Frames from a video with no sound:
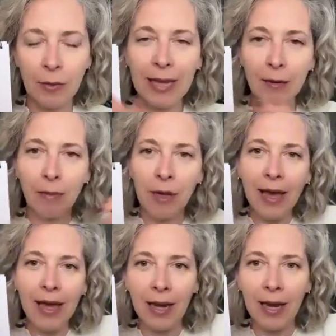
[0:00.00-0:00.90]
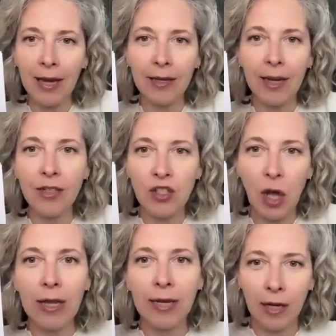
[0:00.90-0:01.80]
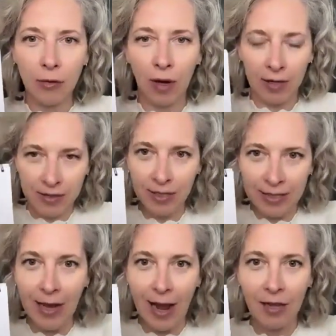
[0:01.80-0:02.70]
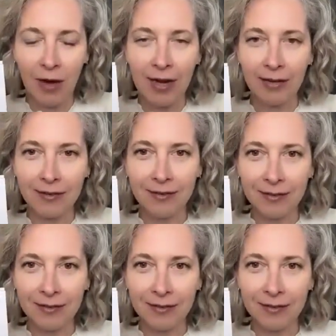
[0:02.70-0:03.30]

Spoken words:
We can plug it in, install it, it works. Is that accurate?